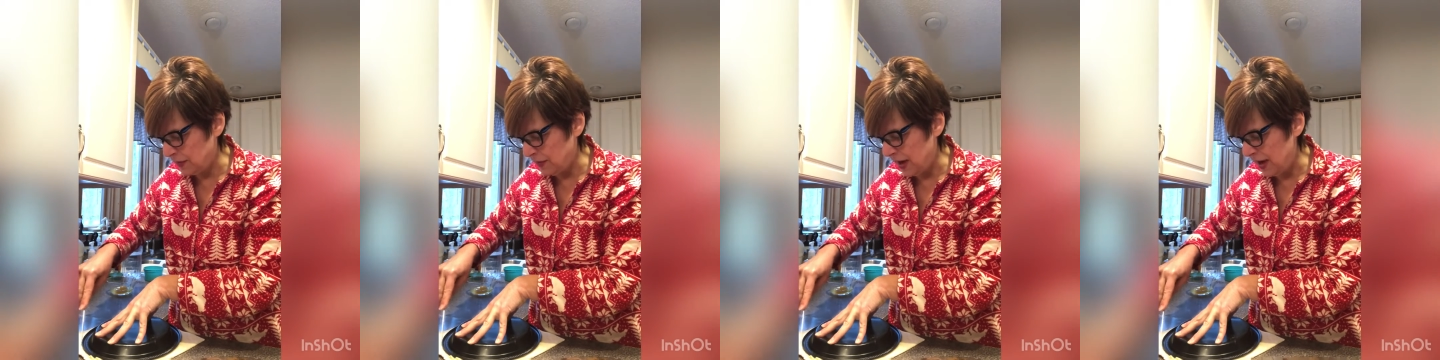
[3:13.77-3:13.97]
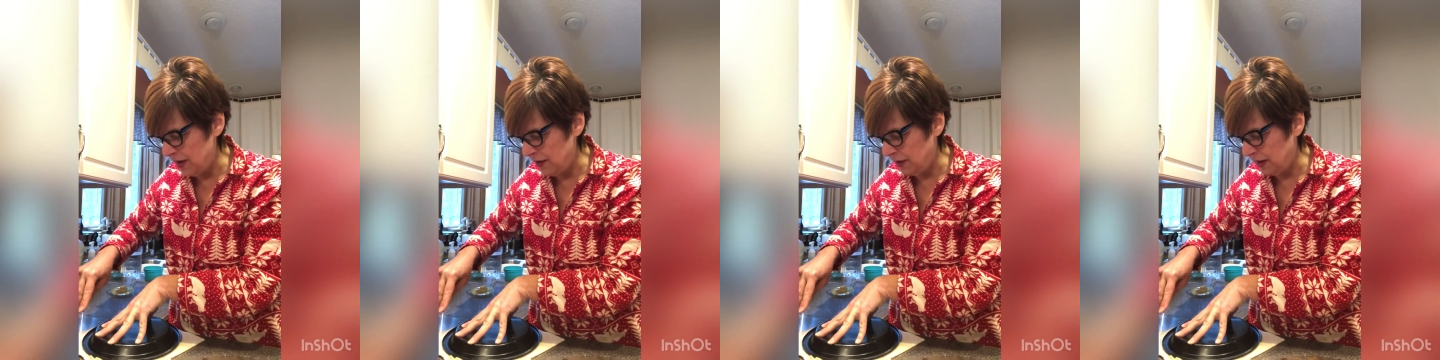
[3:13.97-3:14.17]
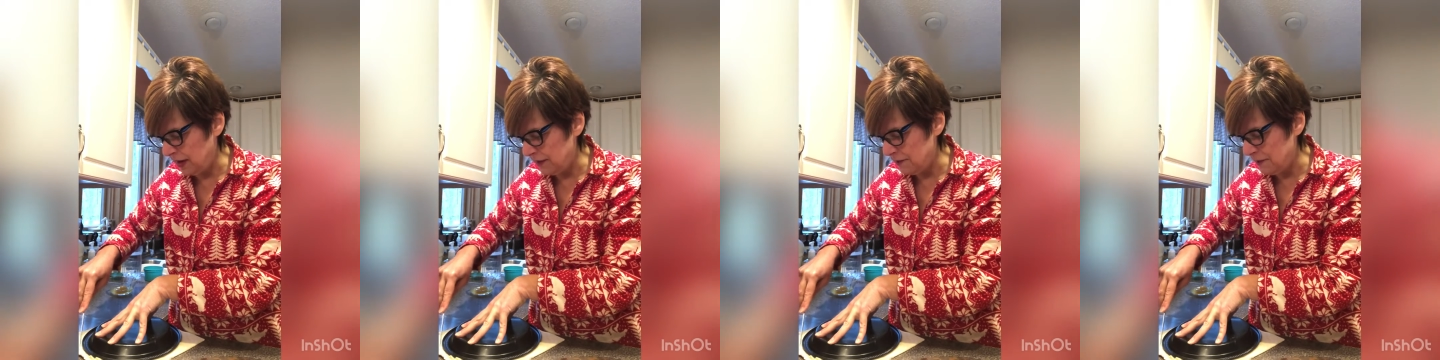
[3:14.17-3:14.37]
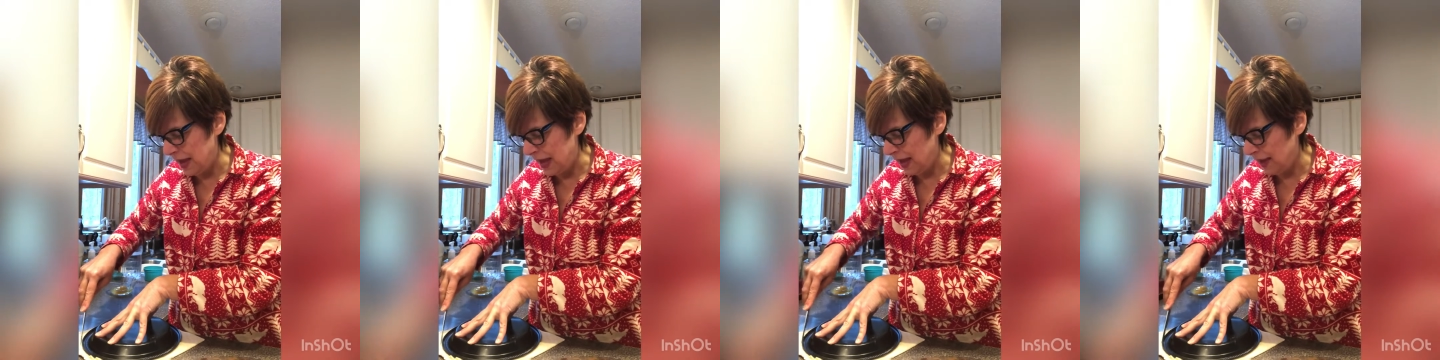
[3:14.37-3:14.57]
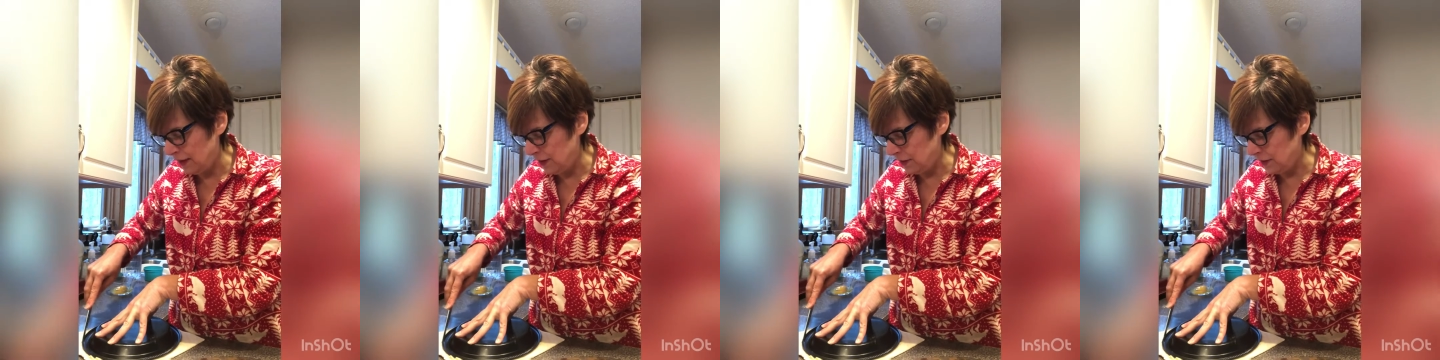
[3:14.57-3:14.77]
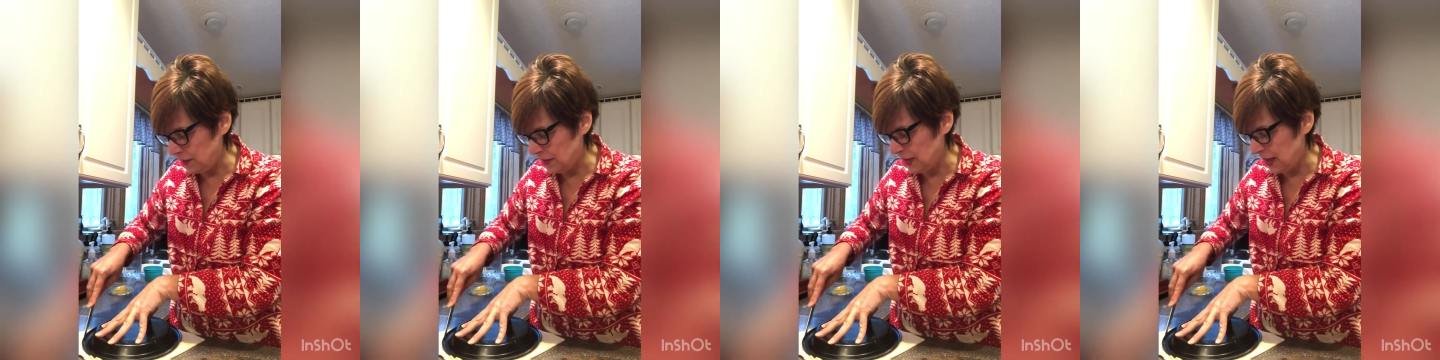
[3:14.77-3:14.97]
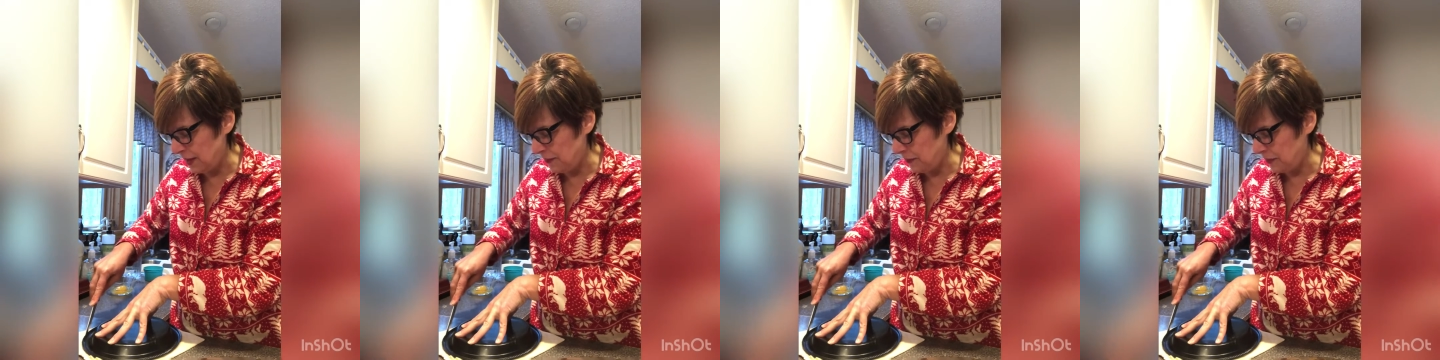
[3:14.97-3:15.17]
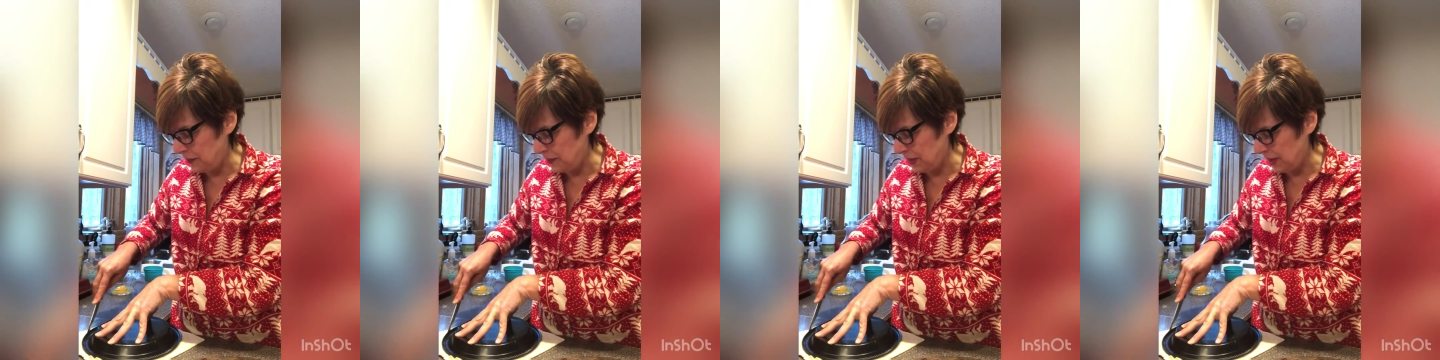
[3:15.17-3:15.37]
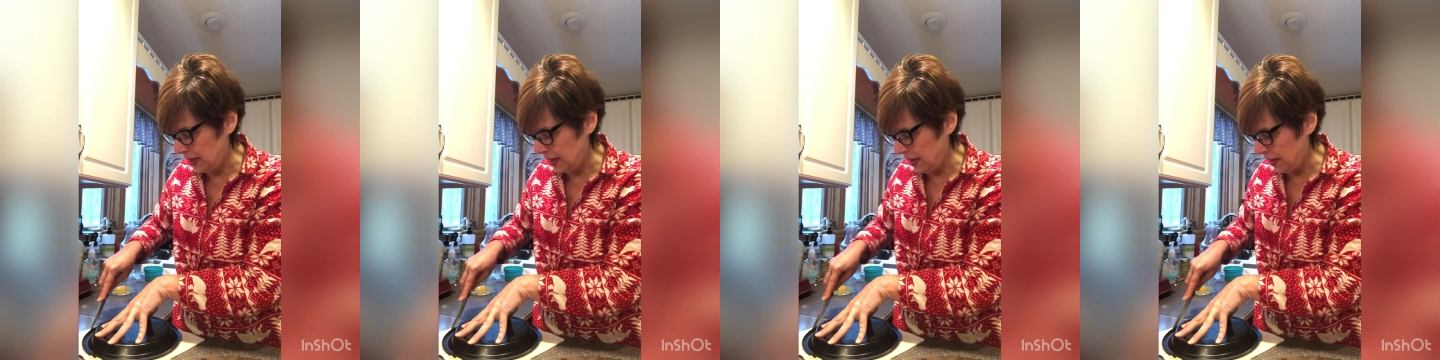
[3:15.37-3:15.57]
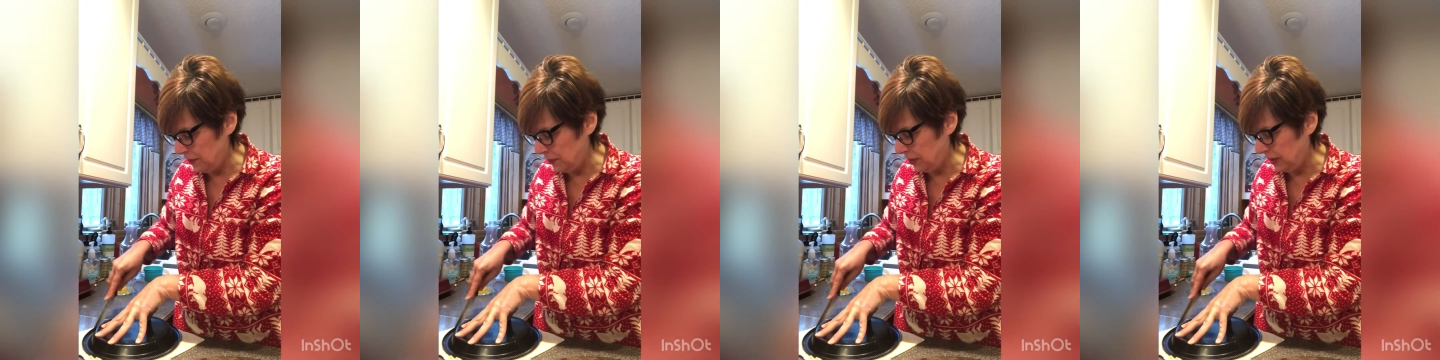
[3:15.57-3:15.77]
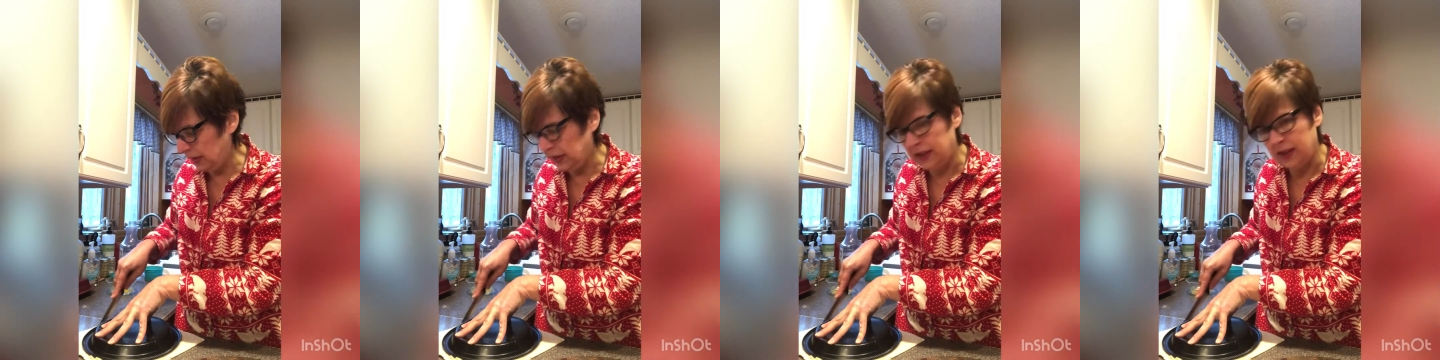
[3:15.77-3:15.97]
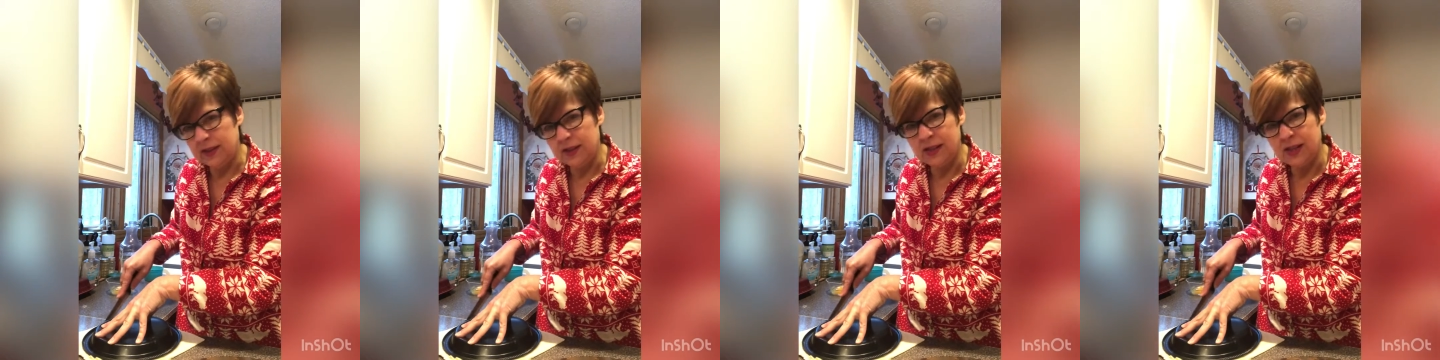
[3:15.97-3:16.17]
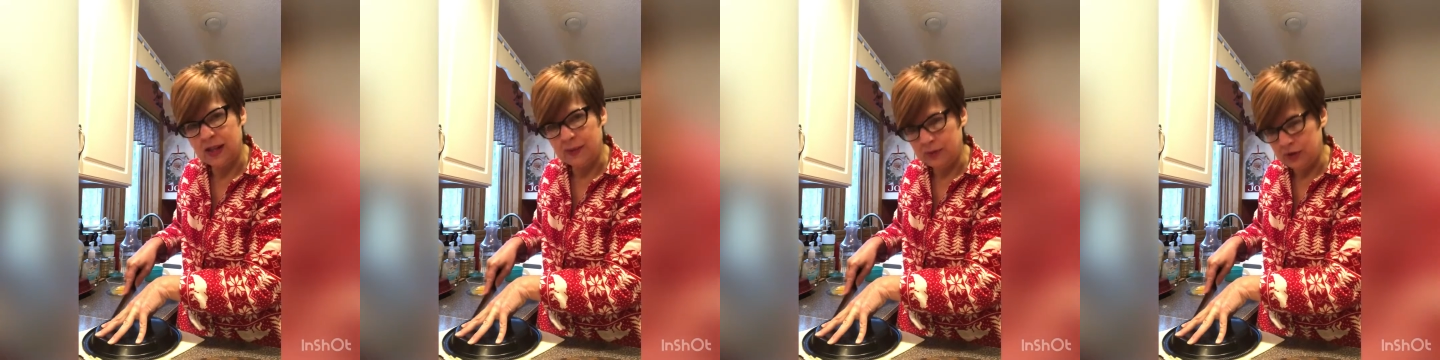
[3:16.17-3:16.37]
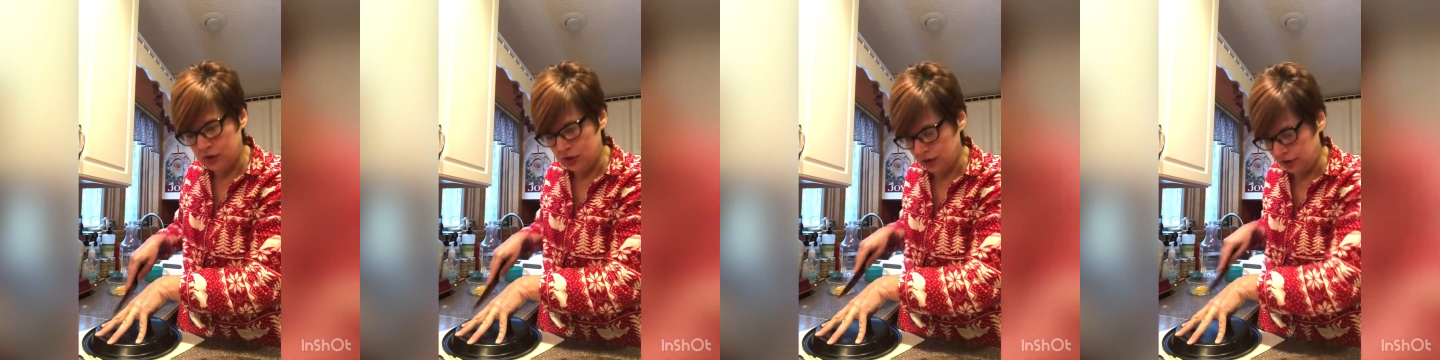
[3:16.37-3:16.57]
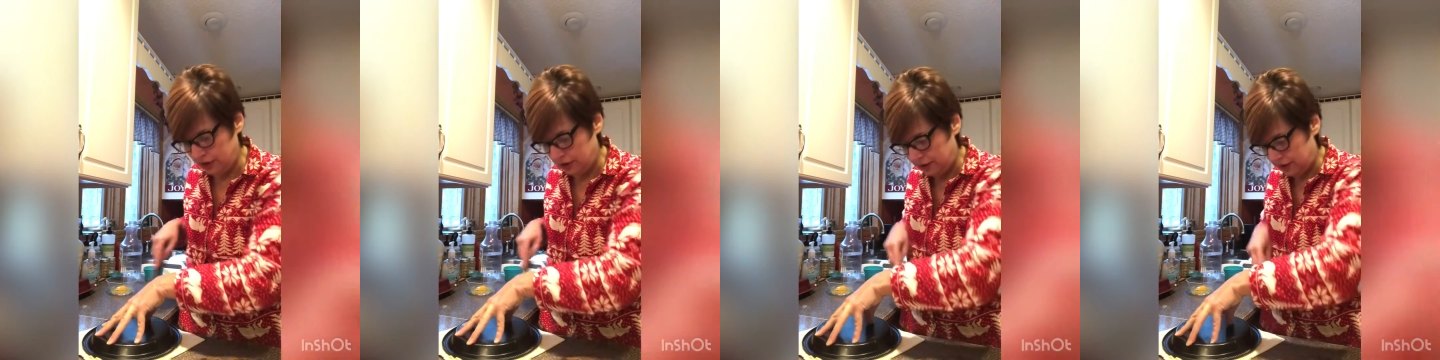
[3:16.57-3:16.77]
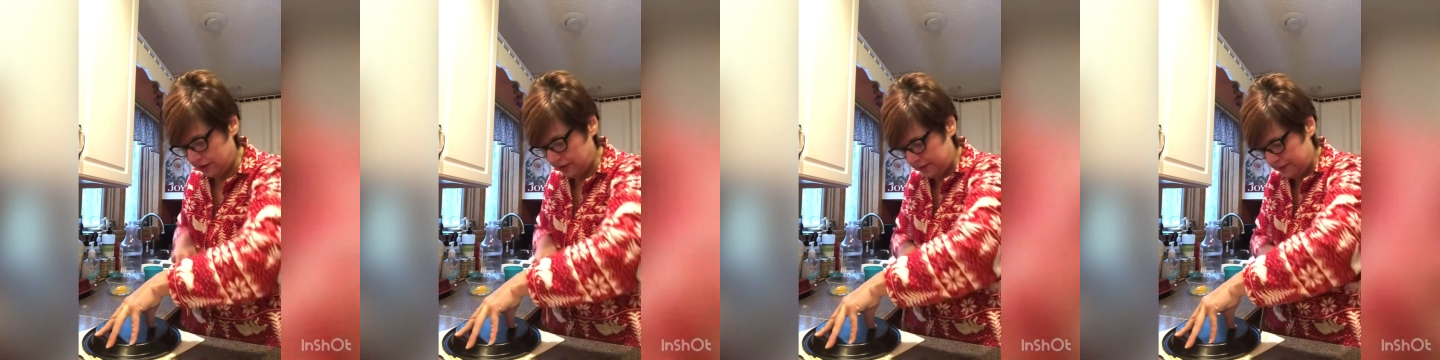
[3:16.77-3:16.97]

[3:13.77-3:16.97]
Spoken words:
You can bake those up, put a little cinnamon sugar or